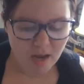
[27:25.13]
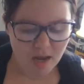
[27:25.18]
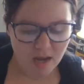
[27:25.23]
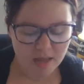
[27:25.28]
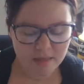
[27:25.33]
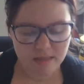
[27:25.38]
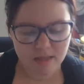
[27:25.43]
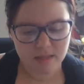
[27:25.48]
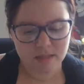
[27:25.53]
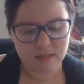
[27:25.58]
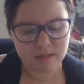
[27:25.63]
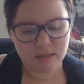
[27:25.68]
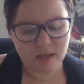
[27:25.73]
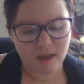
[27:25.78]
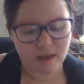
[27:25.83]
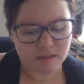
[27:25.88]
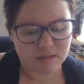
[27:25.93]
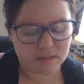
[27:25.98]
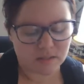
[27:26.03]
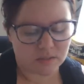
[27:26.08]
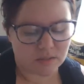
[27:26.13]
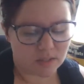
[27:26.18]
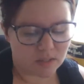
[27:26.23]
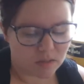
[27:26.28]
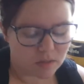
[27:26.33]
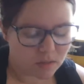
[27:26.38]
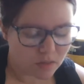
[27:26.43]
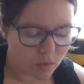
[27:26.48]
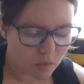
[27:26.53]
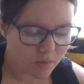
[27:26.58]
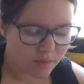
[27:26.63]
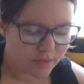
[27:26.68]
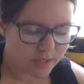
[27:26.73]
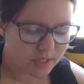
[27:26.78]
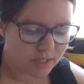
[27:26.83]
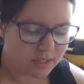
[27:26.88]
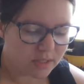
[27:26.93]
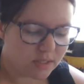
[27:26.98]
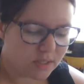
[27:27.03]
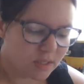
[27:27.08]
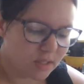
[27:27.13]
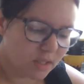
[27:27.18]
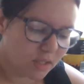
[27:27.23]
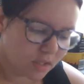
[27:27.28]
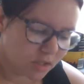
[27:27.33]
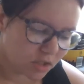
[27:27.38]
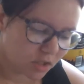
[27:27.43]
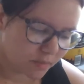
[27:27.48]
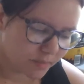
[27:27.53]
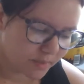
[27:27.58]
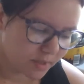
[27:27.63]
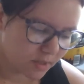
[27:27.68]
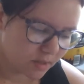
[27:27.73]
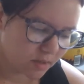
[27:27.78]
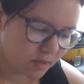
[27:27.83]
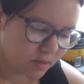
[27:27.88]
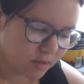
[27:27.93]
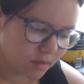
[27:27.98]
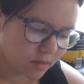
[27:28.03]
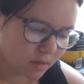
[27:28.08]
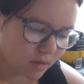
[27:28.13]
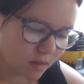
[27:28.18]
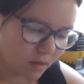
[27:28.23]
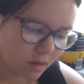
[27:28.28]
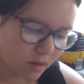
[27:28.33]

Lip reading: And then, yeah, so the whole thing is in Egypt.